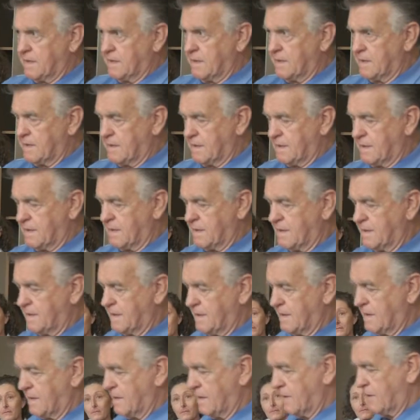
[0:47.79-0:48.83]
that we
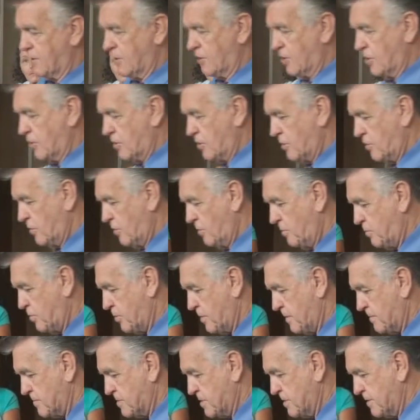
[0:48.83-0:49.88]
had.
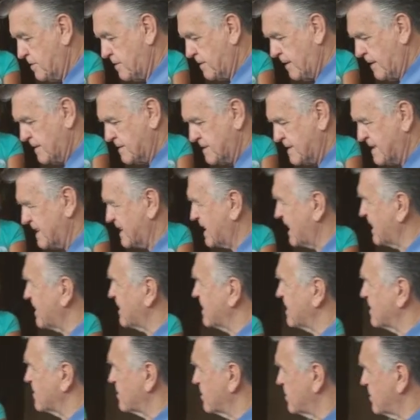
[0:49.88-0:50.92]
And therefore I was
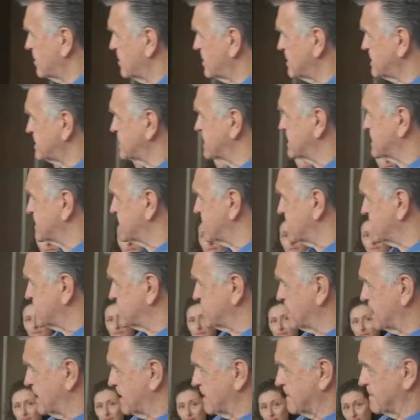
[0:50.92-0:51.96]
getting a
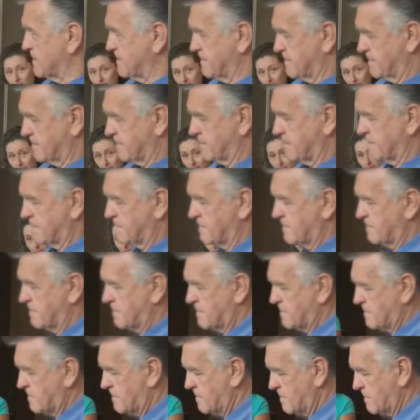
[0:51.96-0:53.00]
diagnostic
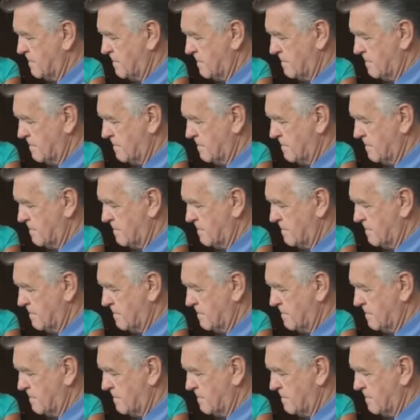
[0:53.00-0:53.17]
skill